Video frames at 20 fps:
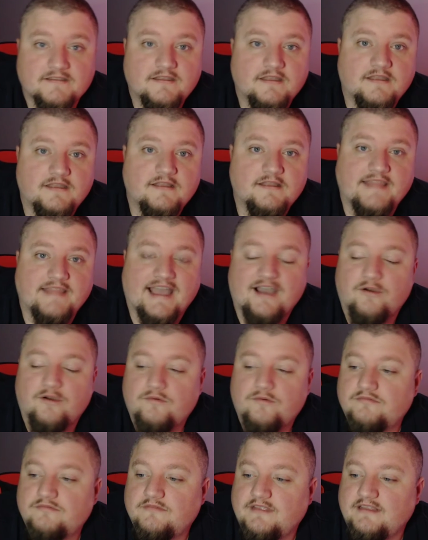now
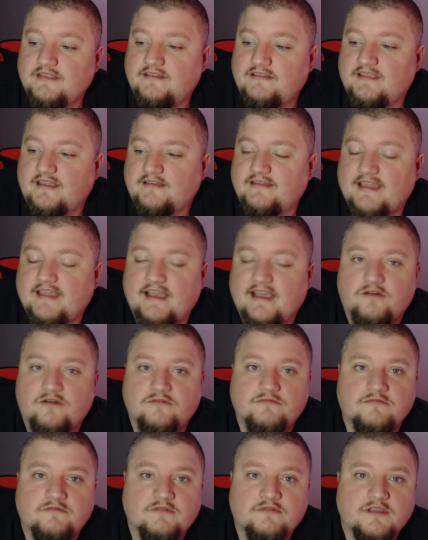ETN
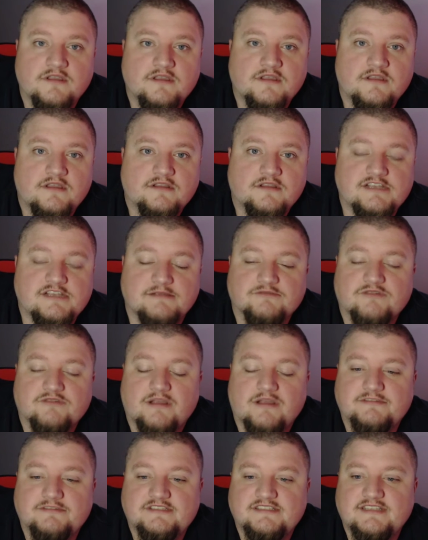down, James
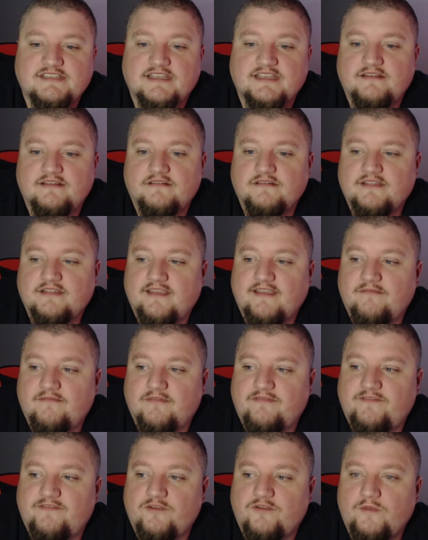Robinson's in. Give him a
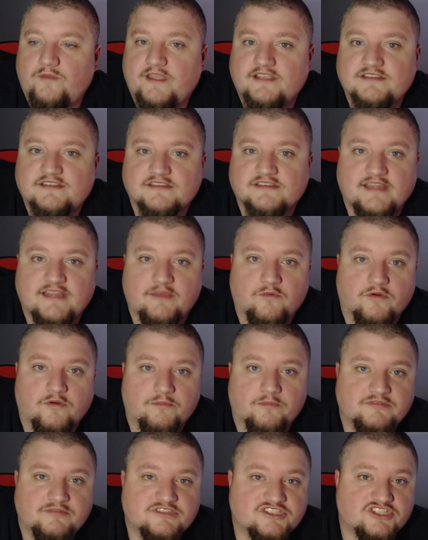few weeks because they
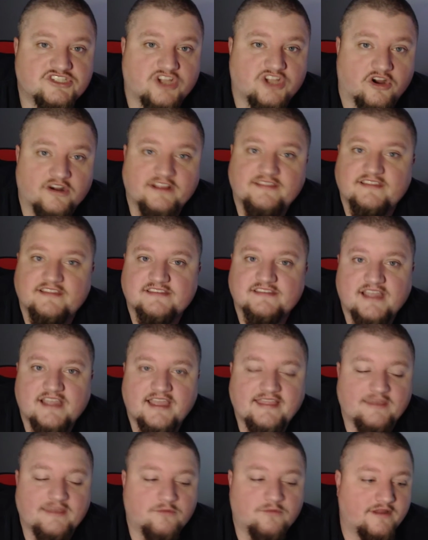weren't starting this guy.
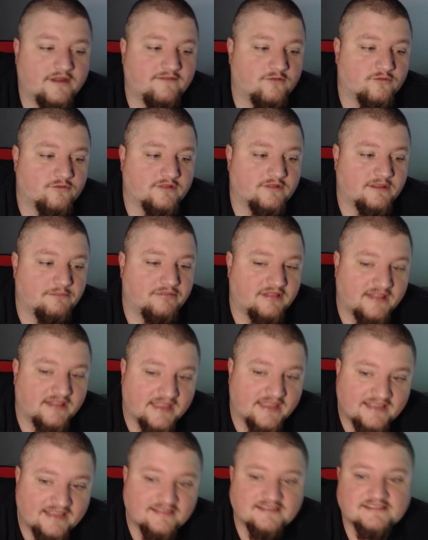They weren't even really
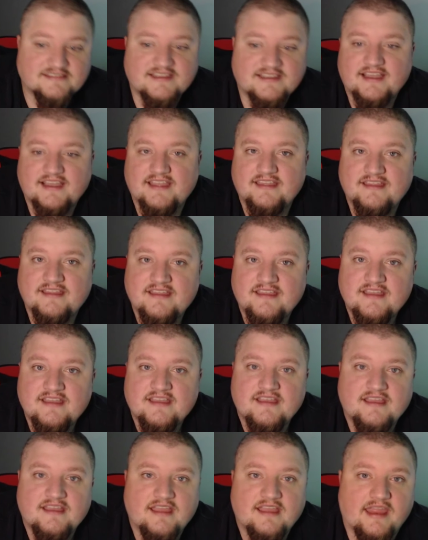playing this guy.
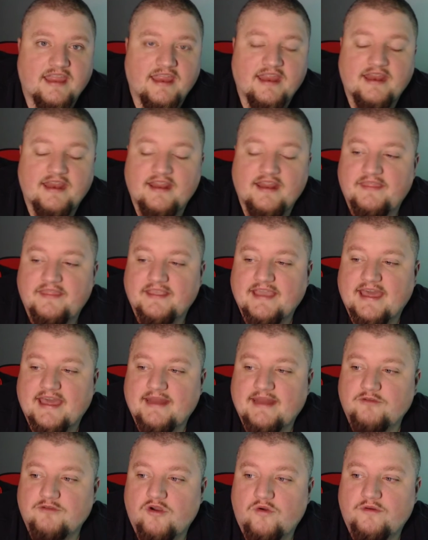And they got
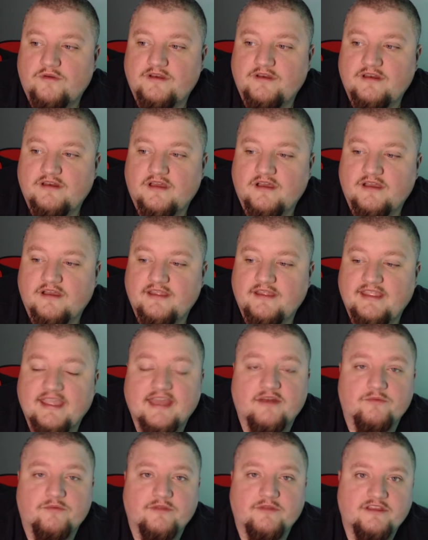him going, and he had
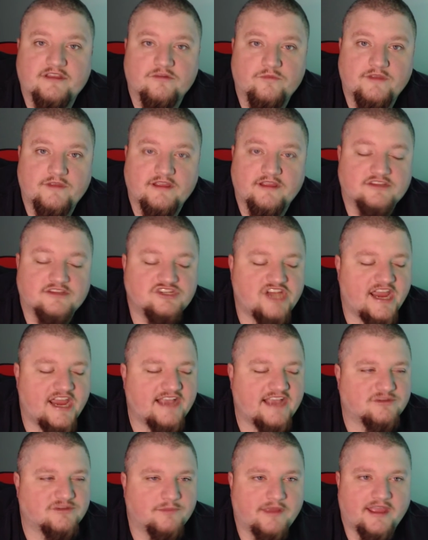a really good week.
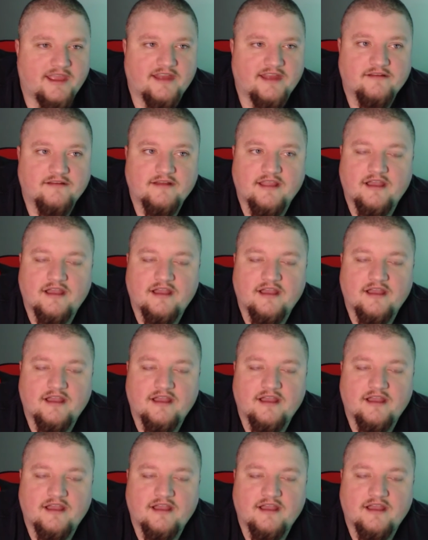Jags are bad. They're